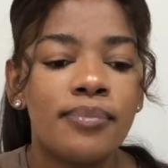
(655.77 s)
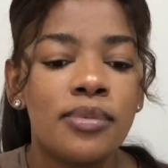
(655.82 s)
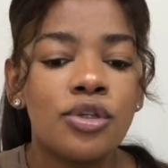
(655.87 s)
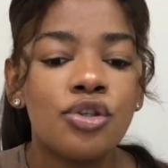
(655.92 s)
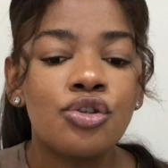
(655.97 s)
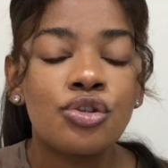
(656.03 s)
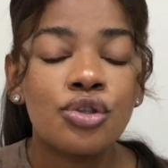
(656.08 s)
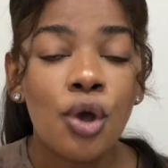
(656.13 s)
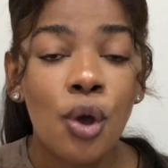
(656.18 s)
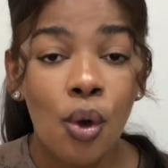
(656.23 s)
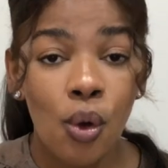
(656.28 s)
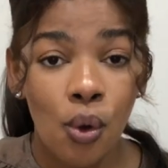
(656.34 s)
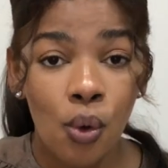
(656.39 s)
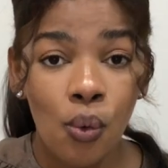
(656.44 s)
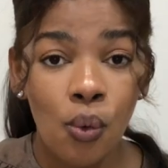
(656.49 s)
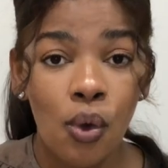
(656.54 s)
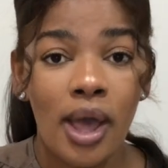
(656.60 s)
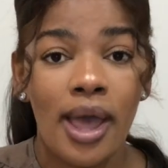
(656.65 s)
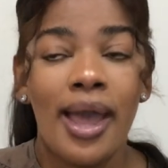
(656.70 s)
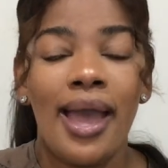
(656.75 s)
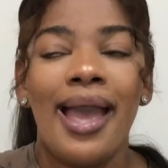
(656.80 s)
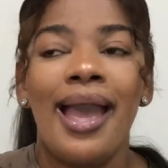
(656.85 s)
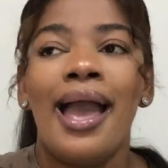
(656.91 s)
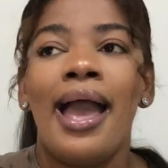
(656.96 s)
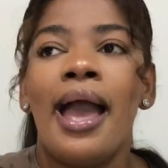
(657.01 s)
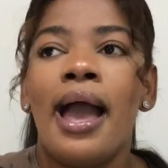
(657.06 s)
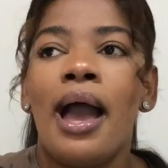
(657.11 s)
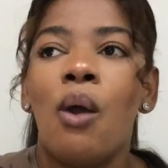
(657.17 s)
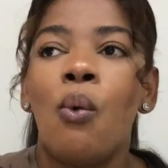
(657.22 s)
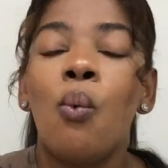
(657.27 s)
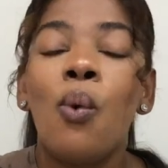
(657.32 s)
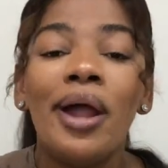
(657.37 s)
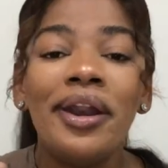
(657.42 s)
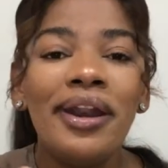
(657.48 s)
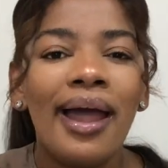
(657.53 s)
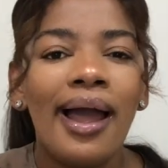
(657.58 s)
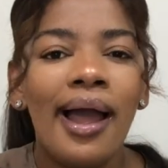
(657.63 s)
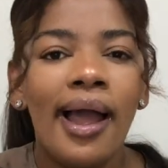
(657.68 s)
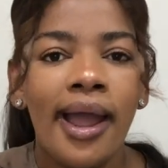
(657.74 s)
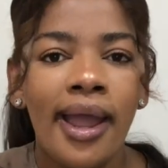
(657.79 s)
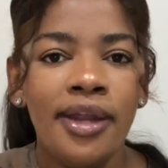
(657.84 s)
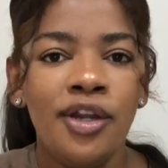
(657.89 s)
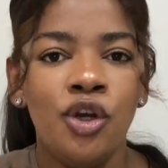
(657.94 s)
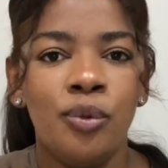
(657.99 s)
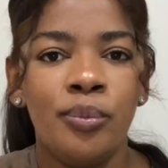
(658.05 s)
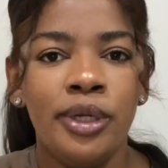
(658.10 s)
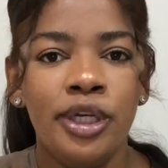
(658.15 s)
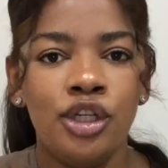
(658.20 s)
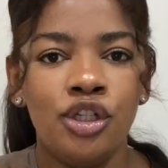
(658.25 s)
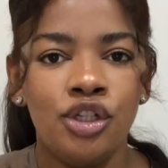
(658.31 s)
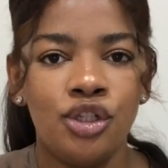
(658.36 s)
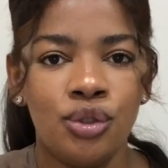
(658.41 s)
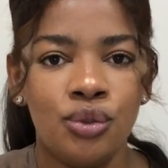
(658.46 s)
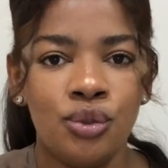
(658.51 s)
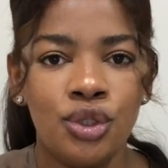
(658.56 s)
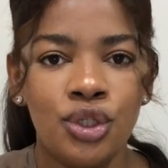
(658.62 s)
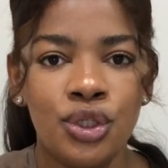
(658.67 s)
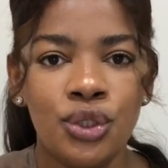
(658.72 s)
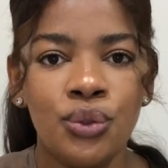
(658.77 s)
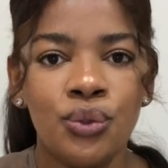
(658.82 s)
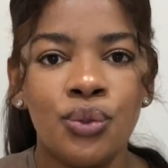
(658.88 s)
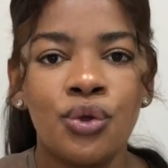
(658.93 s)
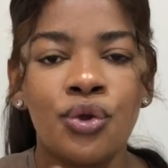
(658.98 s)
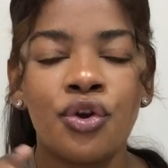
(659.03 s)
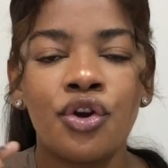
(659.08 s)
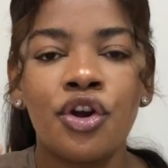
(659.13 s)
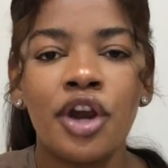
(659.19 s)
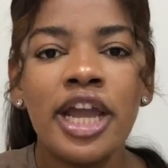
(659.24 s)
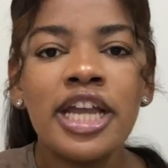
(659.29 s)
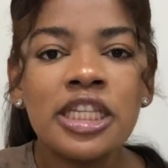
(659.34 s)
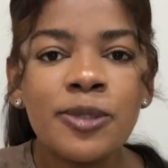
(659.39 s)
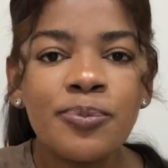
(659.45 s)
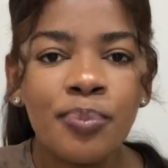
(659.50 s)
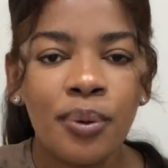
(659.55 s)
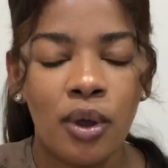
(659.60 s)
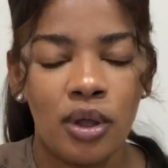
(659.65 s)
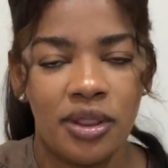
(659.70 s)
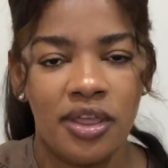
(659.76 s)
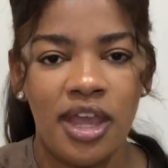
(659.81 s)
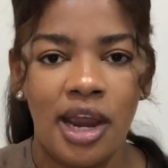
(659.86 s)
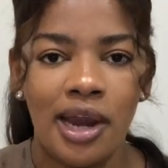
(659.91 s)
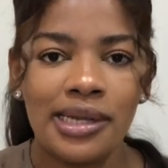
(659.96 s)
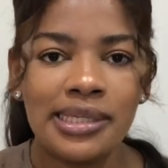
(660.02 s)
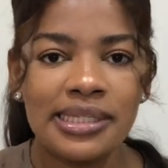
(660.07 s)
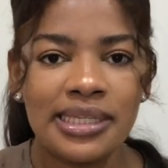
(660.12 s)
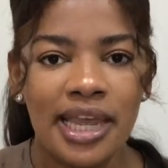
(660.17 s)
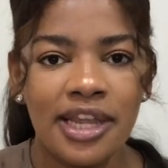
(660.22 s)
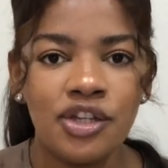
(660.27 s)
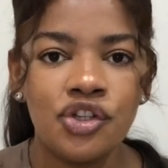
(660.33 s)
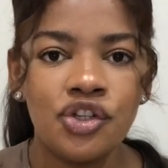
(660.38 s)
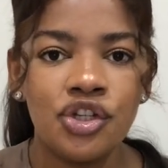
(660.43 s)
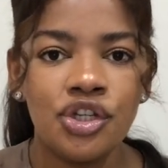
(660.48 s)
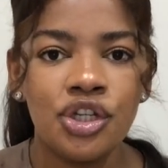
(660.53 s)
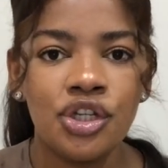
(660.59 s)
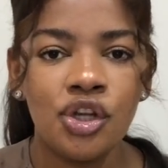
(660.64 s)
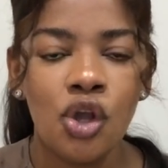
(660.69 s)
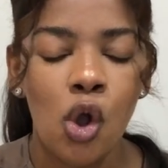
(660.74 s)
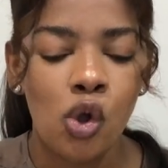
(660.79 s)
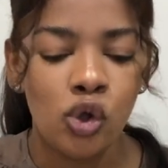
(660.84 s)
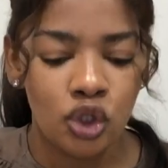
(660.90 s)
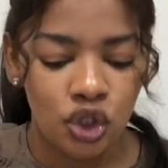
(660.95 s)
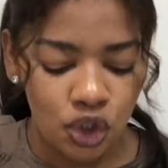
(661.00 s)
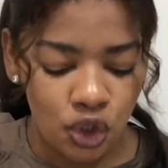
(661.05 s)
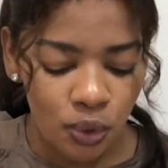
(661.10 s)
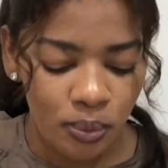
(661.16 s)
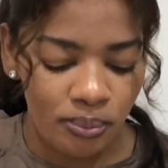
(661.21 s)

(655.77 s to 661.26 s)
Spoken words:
So what I normally do to grasp their attention or to